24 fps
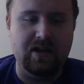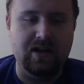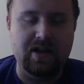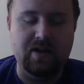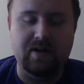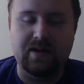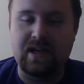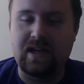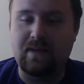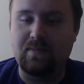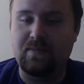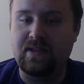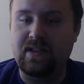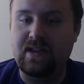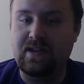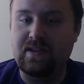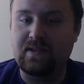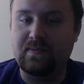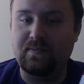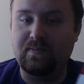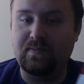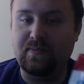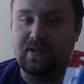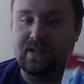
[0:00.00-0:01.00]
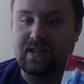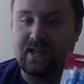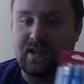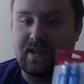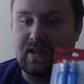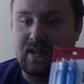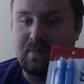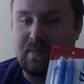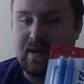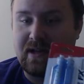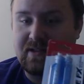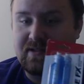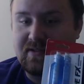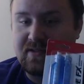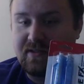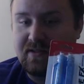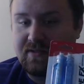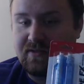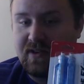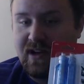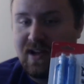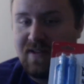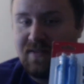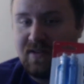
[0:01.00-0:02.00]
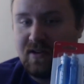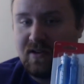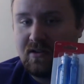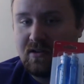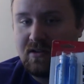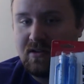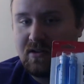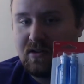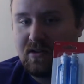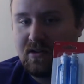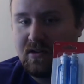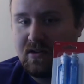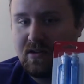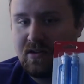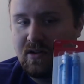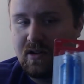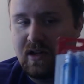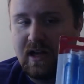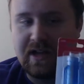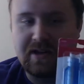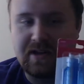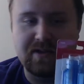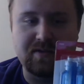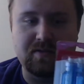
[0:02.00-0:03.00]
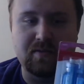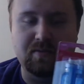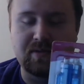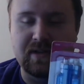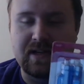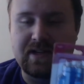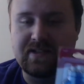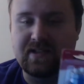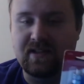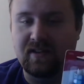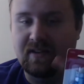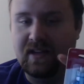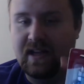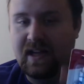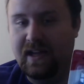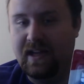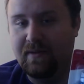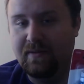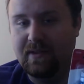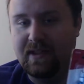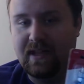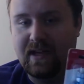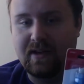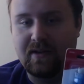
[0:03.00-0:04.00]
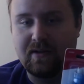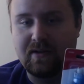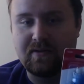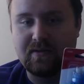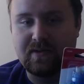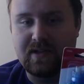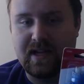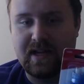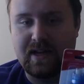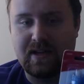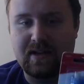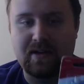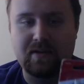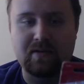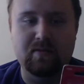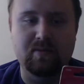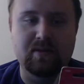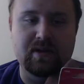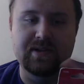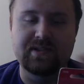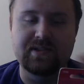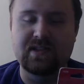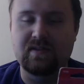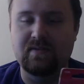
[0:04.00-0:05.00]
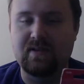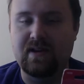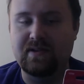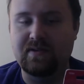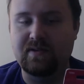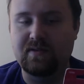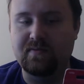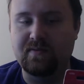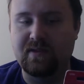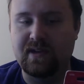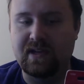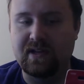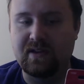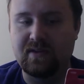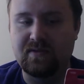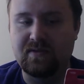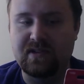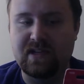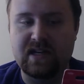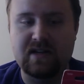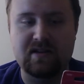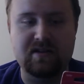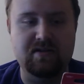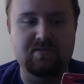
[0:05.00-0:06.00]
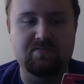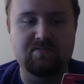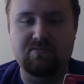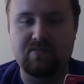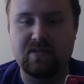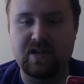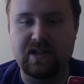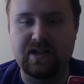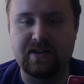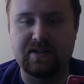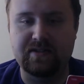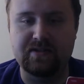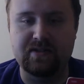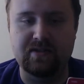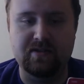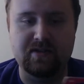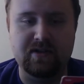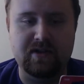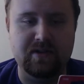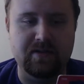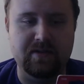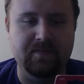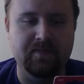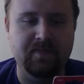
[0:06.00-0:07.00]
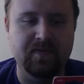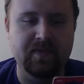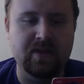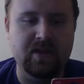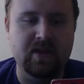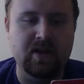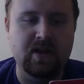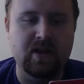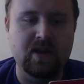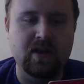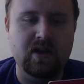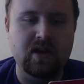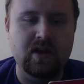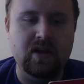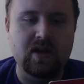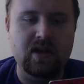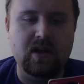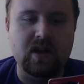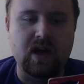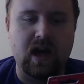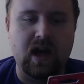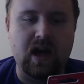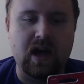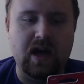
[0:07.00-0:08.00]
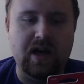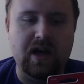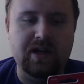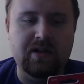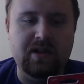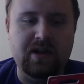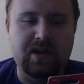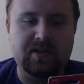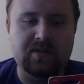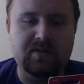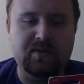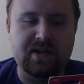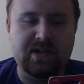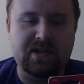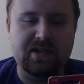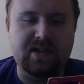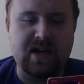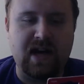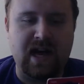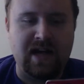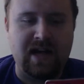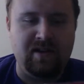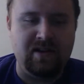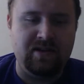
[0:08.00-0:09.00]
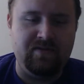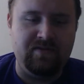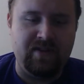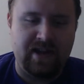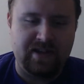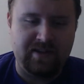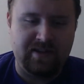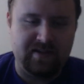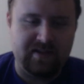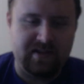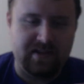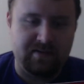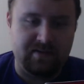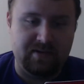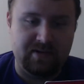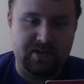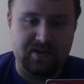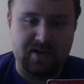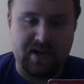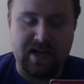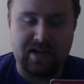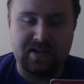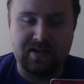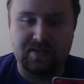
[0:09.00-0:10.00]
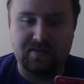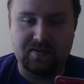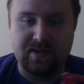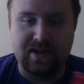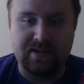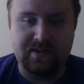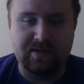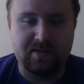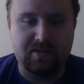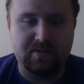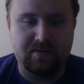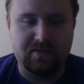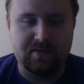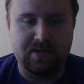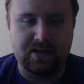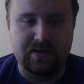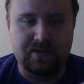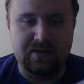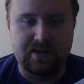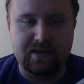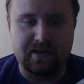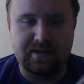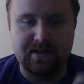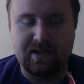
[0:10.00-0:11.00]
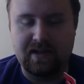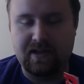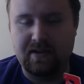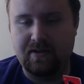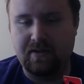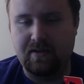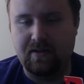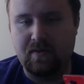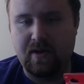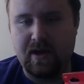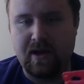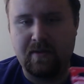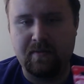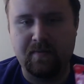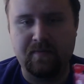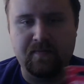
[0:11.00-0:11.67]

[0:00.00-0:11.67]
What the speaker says: keep these particular pencils forever and just replace the lead when it goes out and replace the erasers when it goes out, and hey, it's all good. Unique twist dial advances and retracts eraser, so it doesn't get in your way.